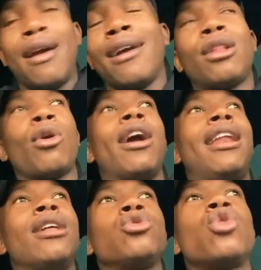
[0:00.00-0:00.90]

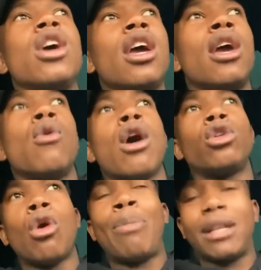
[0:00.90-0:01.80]
tlogelantwe wa
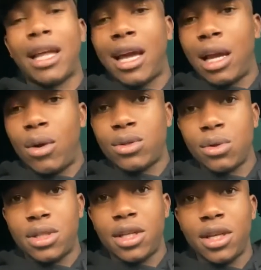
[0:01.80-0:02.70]
tlo patelwa
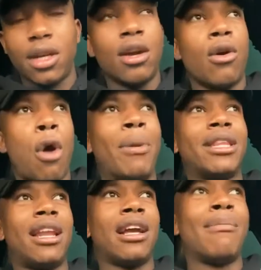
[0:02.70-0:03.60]
tsotsi o
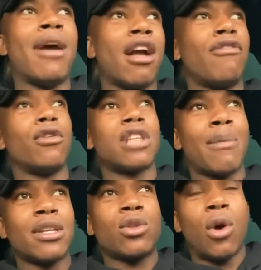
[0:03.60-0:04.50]
patela ke mang for za
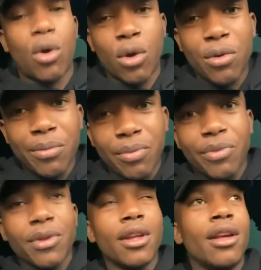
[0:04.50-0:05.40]
mastoko.
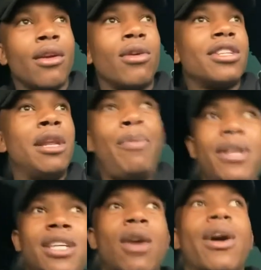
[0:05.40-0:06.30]
Because the
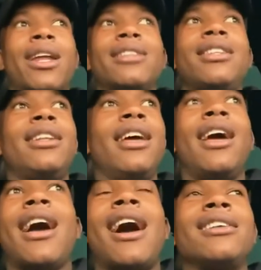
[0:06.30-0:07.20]
busy quarantine,
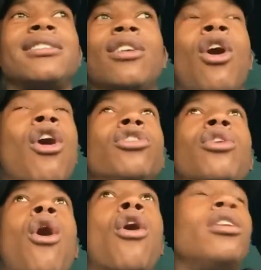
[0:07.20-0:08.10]
as
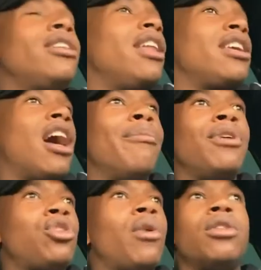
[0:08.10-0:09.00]
the only thing I'll
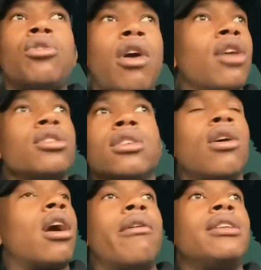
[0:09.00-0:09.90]
be doing throughout this
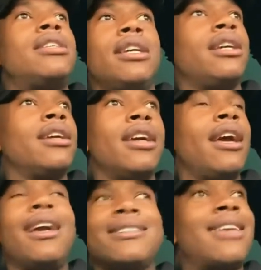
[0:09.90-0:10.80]
whole quarantine
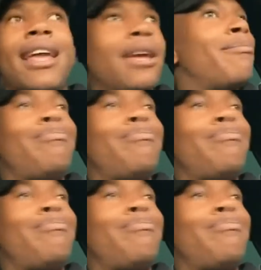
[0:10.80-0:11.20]
is getting